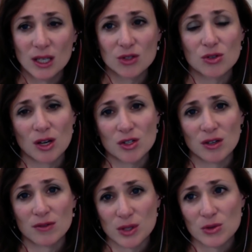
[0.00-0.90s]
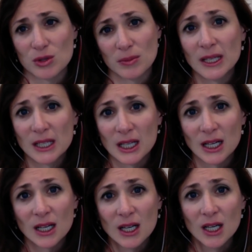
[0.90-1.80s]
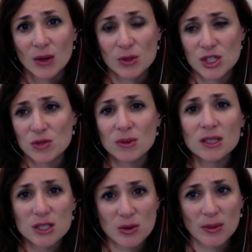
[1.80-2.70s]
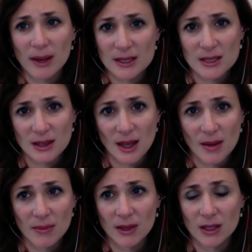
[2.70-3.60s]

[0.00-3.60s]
introduction of social media, which has really tormented them.